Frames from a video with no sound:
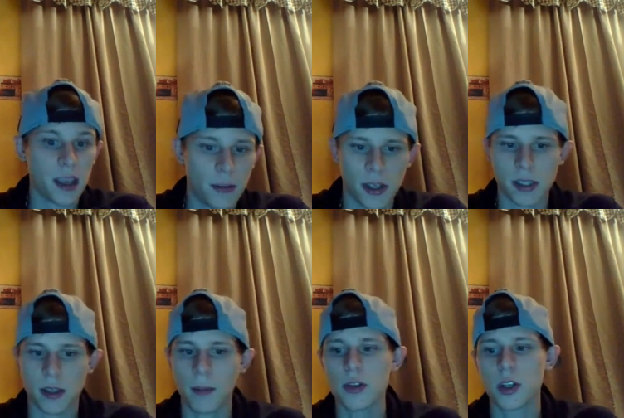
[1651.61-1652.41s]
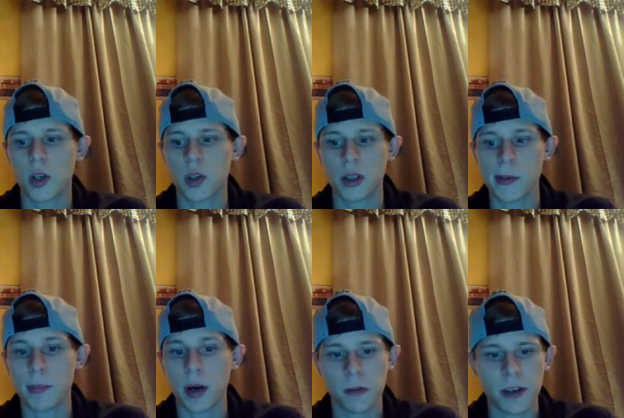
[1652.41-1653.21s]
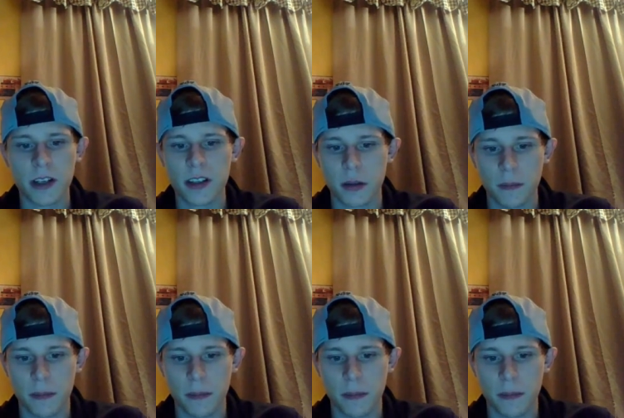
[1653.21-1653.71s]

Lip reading: if his numbers are going to be perfect,